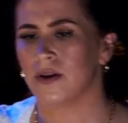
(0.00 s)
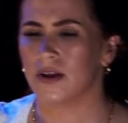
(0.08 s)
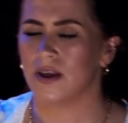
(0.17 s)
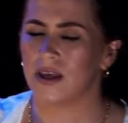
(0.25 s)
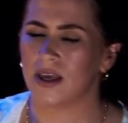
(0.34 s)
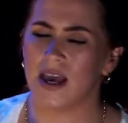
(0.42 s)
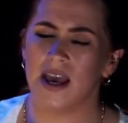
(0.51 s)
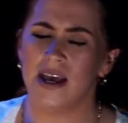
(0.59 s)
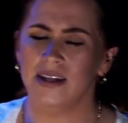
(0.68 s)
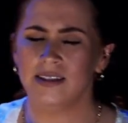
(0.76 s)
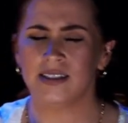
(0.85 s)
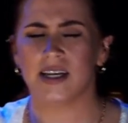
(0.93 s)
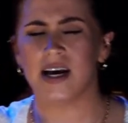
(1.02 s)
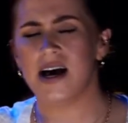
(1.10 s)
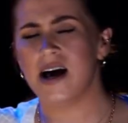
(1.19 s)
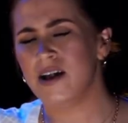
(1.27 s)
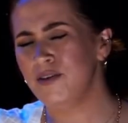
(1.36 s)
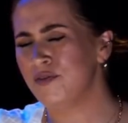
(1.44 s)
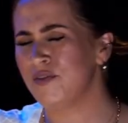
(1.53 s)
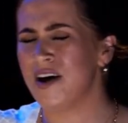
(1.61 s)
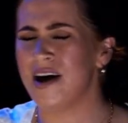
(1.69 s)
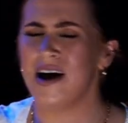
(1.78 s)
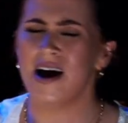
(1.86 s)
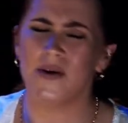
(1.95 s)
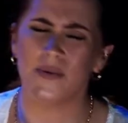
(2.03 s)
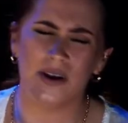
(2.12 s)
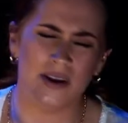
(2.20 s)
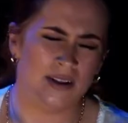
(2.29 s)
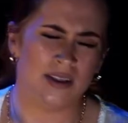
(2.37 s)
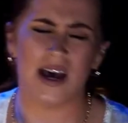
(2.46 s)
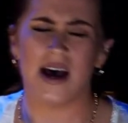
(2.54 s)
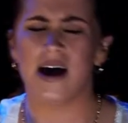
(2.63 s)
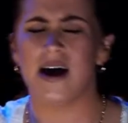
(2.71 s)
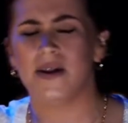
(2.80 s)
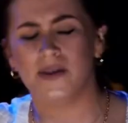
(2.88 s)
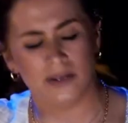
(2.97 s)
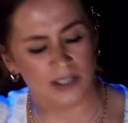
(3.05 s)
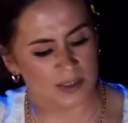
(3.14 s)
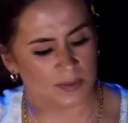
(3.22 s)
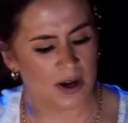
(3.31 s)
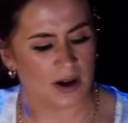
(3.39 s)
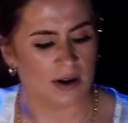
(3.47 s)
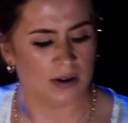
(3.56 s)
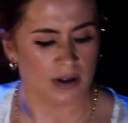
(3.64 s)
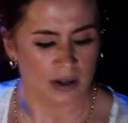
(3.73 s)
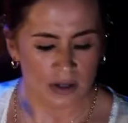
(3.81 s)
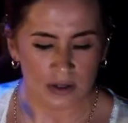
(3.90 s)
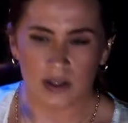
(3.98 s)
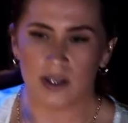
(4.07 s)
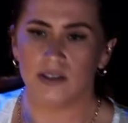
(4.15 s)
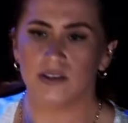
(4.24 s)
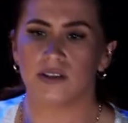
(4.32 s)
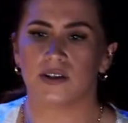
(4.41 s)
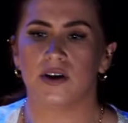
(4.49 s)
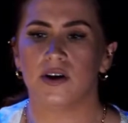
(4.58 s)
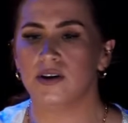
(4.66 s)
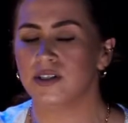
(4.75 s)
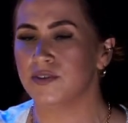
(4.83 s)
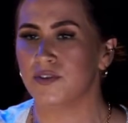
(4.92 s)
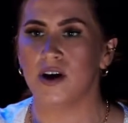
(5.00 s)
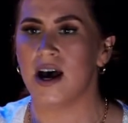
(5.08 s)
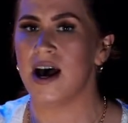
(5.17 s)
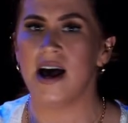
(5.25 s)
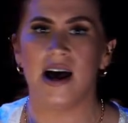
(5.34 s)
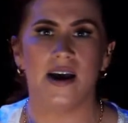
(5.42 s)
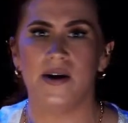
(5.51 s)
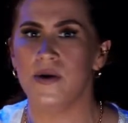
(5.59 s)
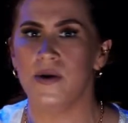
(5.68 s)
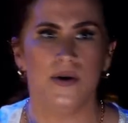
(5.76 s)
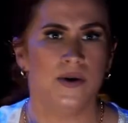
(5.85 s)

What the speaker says: You can't start a fire without a spark. This gun's for hire.